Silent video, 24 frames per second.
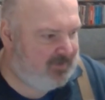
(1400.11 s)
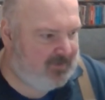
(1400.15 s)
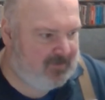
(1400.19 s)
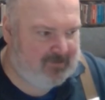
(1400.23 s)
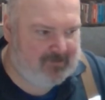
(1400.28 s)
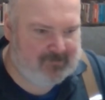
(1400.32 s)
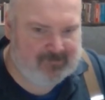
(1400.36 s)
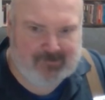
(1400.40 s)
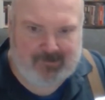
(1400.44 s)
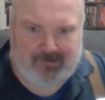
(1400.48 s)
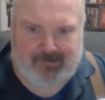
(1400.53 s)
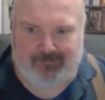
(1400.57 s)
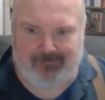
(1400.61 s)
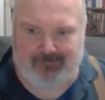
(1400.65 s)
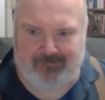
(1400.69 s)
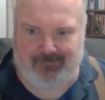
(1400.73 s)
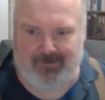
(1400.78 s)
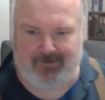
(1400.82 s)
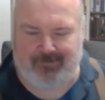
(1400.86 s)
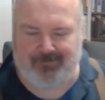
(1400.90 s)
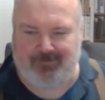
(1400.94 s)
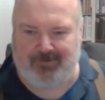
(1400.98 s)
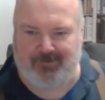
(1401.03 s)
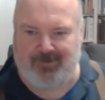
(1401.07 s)
So,
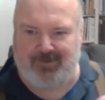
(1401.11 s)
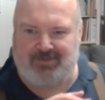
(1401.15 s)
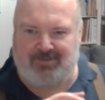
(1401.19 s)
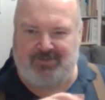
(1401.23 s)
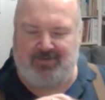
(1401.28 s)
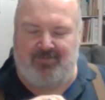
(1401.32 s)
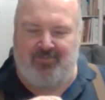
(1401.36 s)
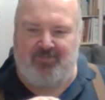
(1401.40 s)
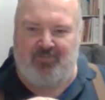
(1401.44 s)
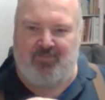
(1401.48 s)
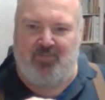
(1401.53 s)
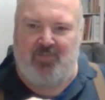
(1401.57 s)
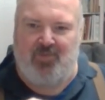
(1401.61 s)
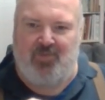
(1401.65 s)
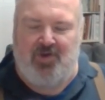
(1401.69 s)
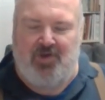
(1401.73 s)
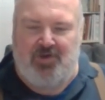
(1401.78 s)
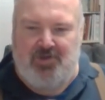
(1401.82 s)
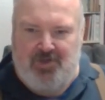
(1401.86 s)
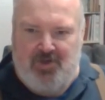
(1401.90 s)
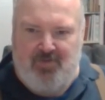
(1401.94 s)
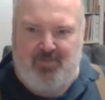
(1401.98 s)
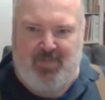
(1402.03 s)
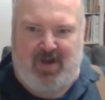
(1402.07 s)
in other words,
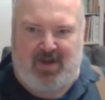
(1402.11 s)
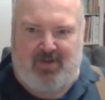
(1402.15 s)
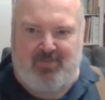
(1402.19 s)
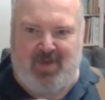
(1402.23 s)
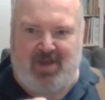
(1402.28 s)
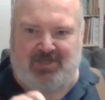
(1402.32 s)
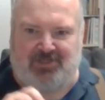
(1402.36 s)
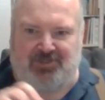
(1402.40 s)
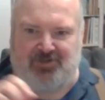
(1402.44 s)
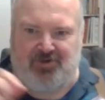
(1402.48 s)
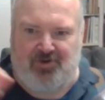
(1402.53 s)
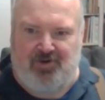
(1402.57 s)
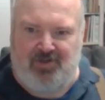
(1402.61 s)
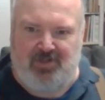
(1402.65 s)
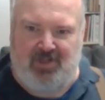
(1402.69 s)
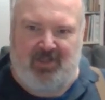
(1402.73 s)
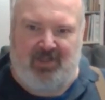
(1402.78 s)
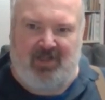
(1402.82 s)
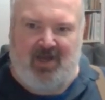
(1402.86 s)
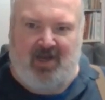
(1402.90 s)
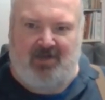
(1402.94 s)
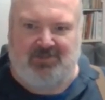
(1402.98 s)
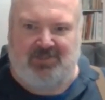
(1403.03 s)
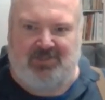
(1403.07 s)
you better make sure the
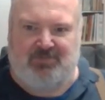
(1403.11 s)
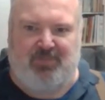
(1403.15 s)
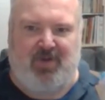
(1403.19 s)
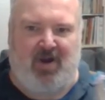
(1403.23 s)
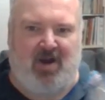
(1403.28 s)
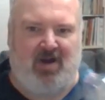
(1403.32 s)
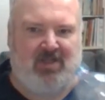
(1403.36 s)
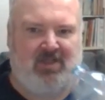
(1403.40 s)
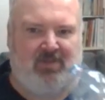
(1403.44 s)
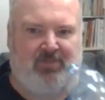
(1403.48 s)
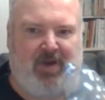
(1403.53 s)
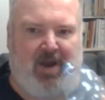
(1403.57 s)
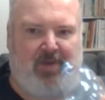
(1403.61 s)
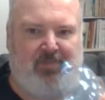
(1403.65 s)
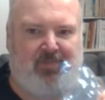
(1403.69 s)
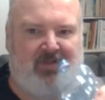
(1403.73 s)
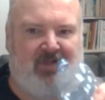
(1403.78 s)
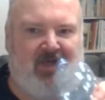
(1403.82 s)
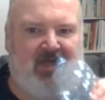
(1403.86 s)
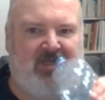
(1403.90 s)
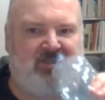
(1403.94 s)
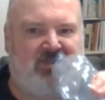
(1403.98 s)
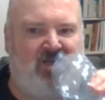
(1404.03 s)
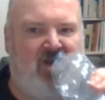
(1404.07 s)
largest part of the
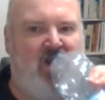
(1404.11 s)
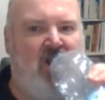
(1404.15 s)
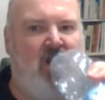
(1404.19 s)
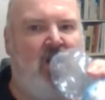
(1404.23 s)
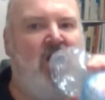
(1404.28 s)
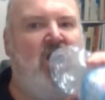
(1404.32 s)
population